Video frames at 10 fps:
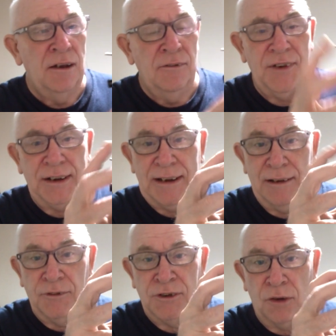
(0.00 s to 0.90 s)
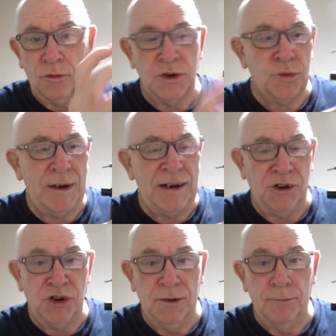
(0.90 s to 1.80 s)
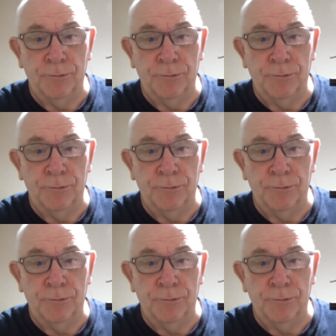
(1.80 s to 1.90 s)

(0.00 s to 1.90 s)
flick down the toggle switch,